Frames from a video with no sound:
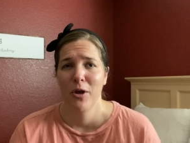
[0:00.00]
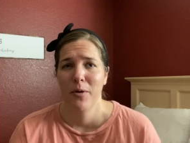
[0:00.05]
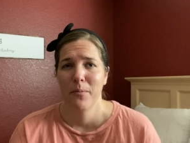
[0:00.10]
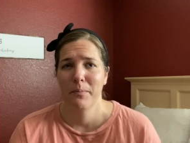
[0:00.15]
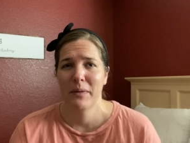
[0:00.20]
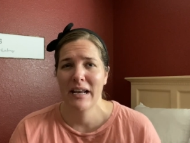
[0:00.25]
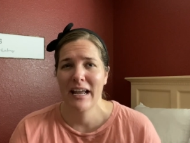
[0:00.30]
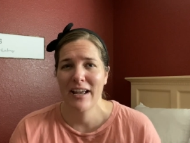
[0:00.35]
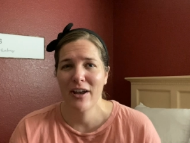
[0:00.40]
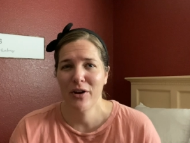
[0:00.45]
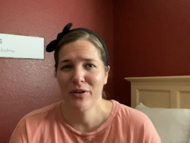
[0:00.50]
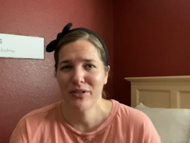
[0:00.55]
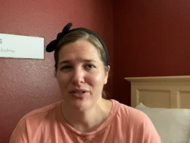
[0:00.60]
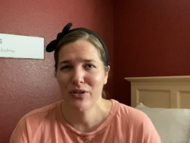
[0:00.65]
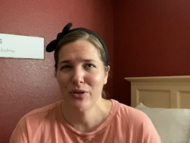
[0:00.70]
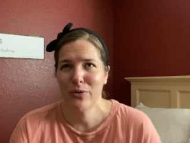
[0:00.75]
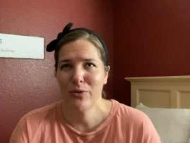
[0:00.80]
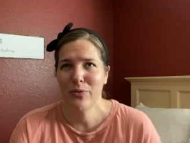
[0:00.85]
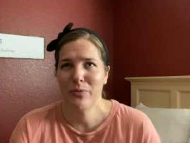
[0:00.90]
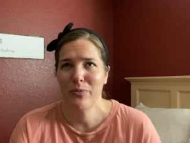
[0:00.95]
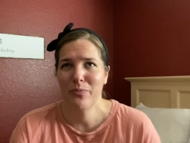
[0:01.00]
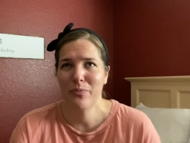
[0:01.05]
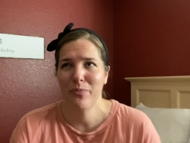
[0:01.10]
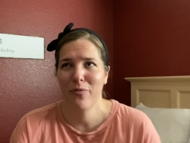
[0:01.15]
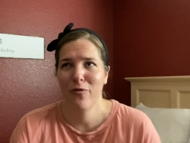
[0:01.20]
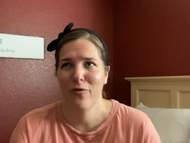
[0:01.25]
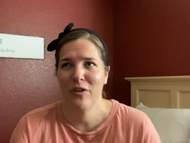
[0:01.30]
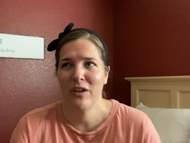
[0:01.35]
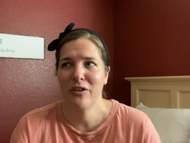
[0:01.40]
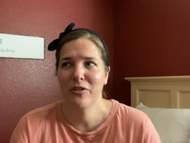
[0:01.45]
but I also
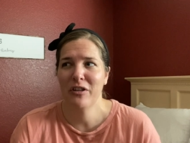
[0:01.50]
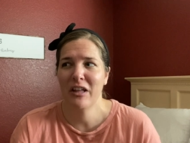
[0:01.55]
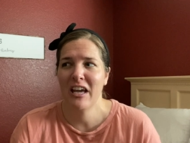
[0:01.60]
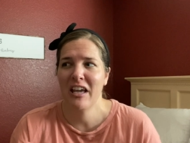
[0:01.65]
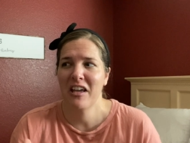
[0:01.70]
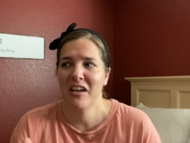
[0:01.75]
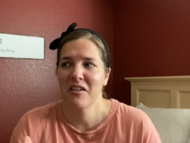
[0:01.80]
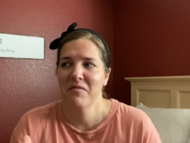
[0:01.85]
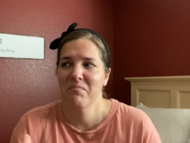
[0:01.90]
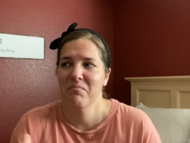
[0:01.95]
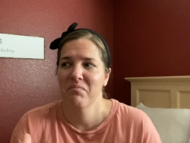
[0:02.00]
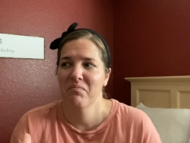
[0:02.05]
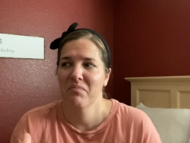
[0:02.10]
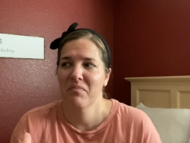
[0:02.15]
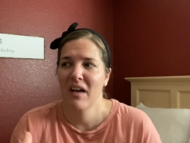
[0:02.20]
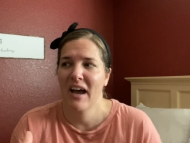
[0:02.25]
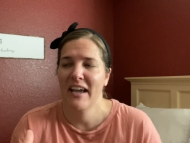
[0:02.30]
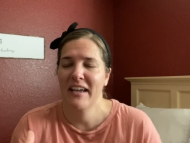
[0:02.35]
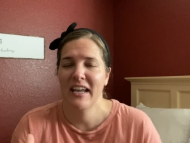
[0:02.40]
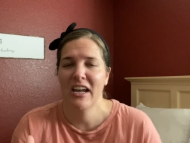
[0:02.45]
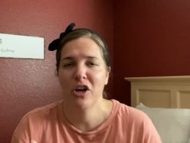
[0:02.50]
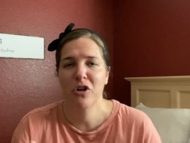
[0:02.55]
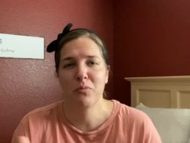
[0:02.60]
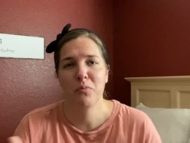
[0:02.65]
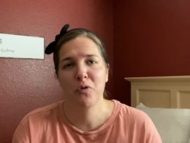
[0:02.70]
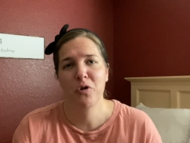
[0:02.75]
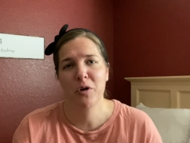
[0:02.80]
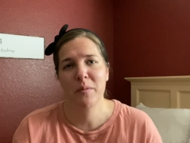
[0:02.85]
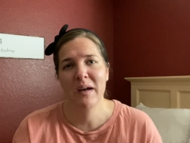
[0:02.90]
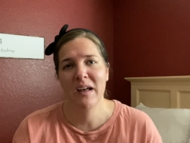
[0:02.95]
feel like I cared
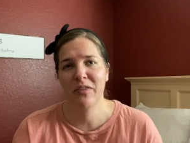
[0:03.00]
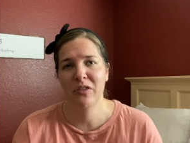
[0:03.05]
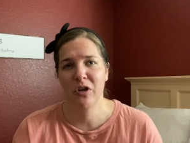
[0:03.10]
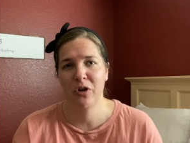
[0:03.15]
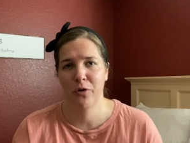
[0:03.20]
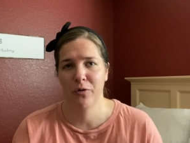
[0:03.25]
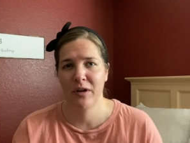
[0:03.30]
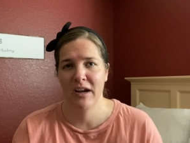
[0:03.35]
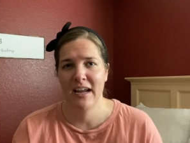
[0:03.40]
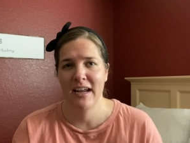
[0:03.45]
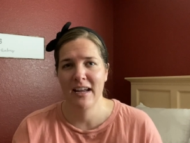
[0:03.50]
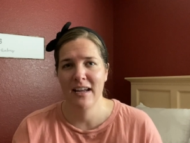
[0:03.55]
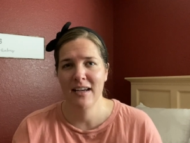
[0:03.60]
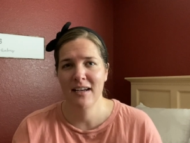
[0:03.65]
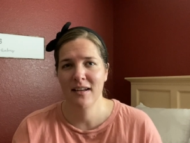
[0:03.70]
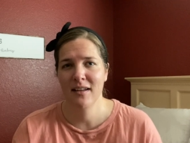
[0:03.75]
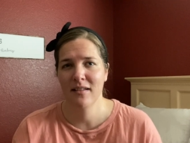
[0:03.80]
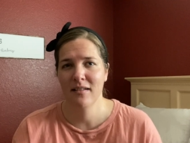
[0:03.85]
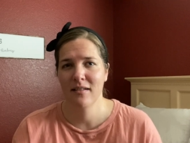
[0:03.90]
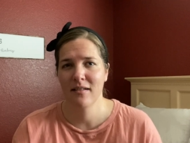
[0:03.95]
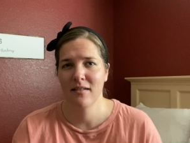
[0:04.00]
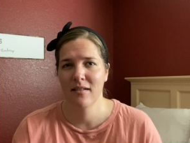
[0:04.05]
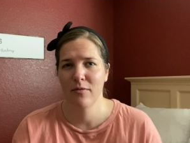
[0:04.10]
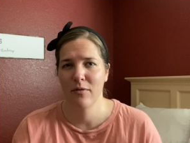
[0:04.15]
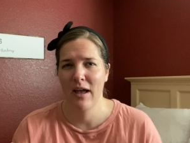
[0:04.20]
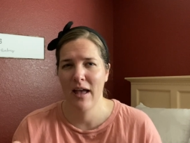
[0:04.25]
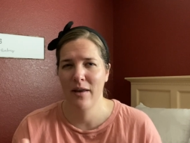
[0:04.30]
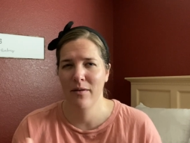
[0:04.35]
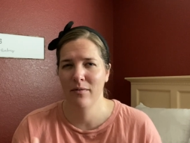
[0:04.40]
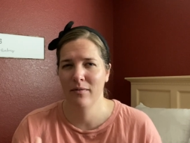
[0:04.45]
more about the grade
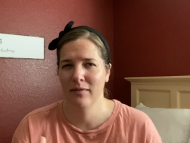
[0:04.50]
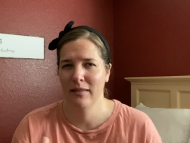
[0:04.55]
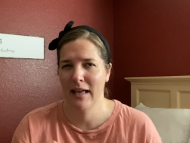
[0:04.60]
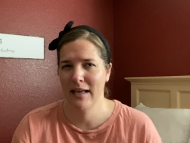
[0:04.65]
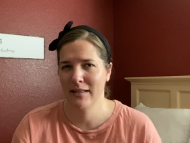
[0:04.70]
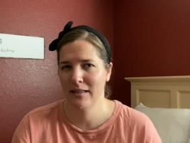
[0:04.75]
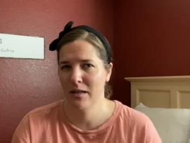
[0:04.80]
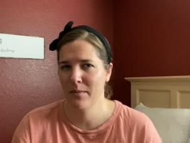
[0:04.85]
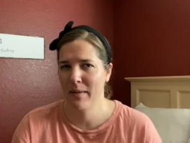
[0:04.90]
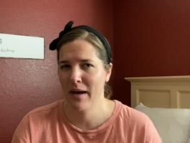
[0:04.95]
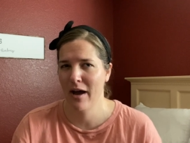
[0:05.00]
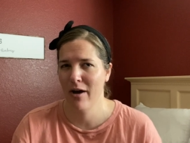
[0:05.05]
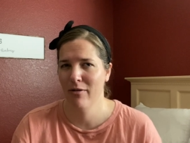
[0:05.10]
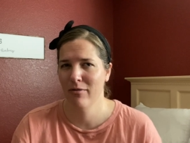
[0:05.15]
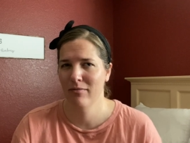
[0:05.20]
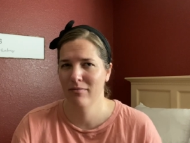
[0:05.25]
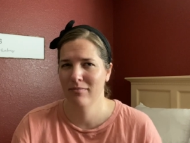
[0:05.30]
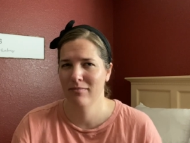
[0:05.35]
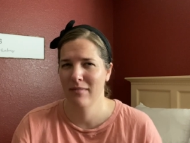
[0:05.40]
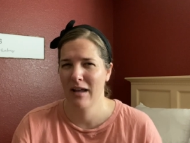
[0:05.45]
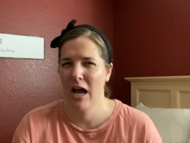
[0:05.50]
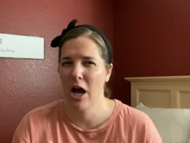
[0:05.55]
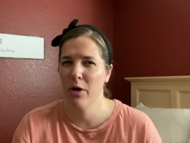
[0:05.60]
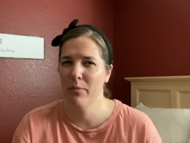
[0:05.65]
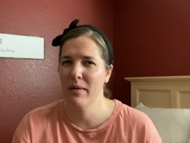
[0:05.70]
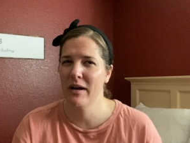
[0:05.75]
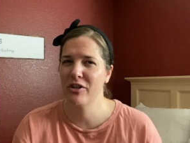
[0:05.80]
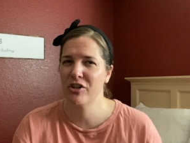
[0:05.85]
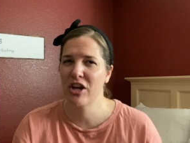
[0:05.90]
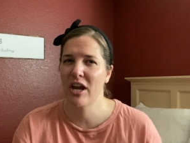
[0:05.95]
and less about how
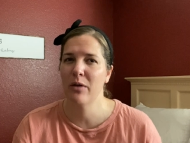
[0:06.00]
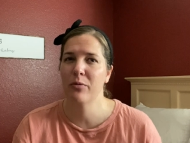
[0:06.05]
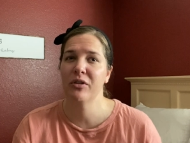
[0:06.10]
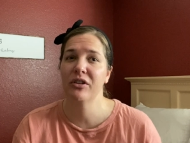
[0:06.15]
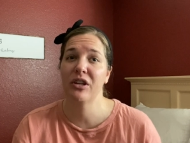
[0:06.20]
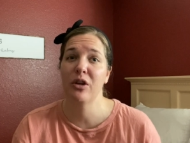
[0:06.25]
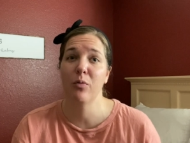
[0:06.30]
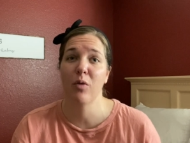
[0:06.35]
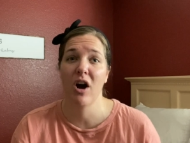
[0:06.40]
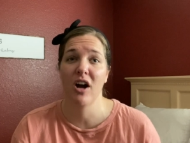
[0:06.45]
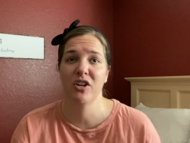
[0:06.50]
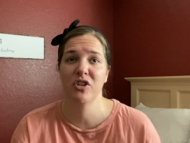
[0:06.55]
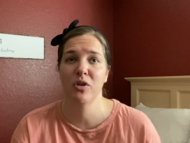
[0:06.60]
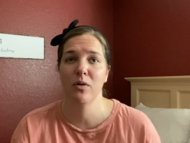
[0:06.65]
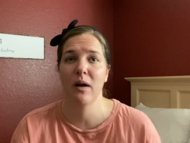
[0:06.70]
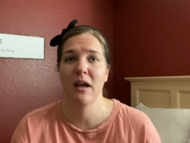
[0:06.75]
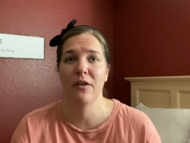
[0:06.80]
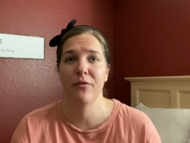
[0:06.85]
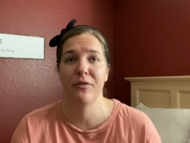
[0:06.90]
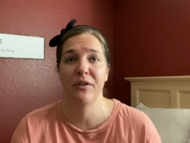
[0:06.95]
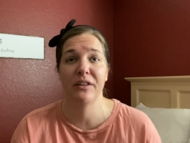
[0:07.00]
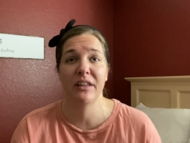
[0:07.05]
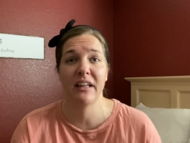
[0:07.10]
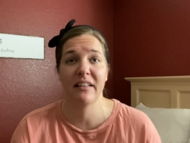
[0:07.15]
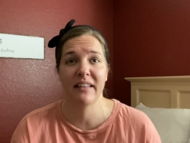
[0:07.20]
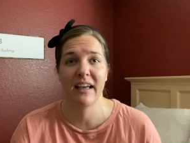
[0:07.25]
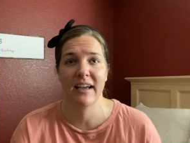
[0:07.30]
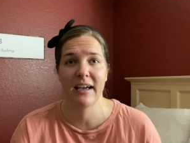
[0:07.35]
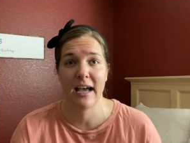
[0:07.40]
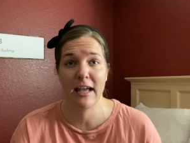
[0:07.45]
much I really walked away feeling
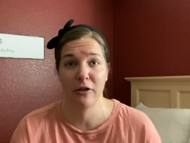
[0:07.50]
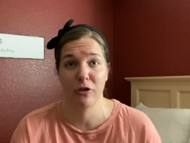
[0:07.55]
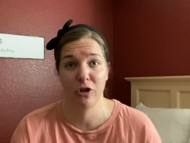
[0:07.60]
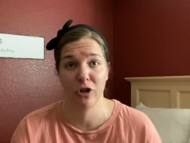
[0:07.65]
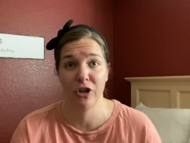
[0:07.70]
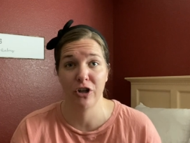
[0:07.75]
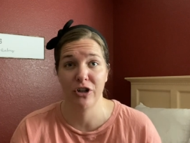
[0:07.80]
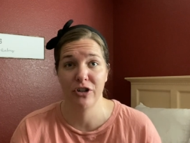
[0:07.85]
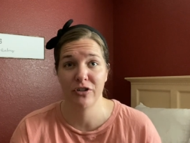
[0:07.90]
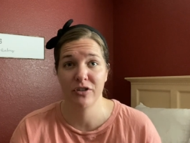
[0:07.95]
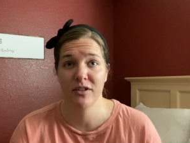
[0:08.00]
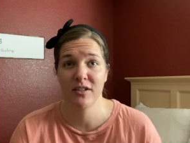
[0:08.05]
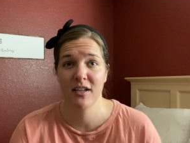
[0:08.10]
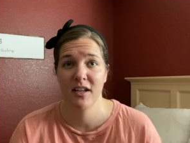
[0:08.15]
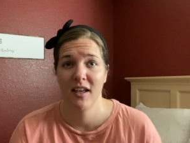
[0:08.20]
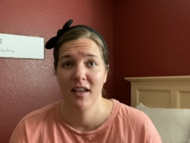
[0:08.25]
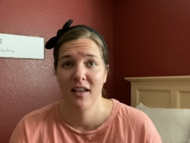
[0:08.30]
like I learned.